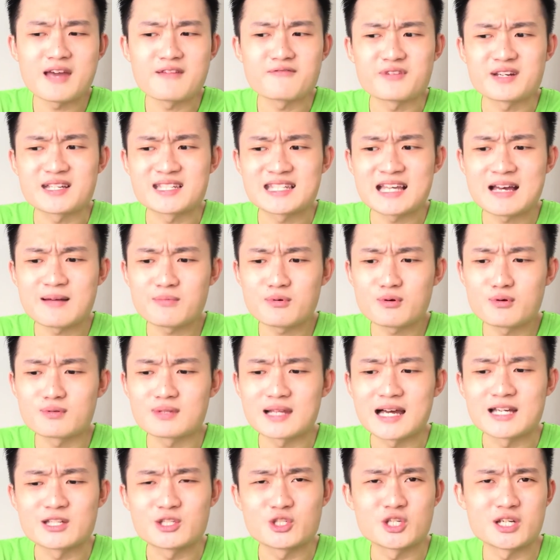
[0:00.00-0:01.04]
For example,
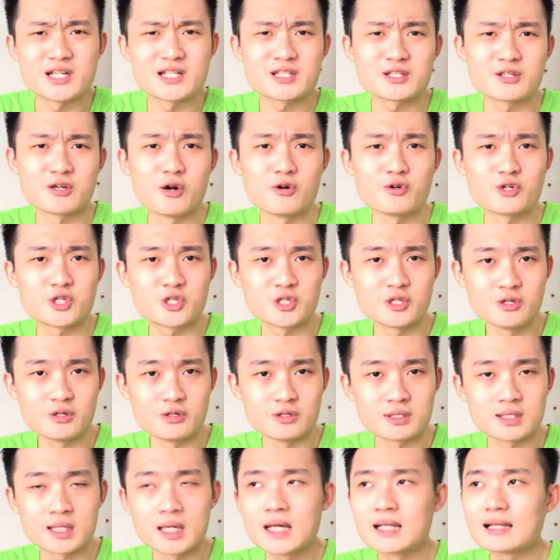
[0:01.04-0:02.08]
like just go shoot.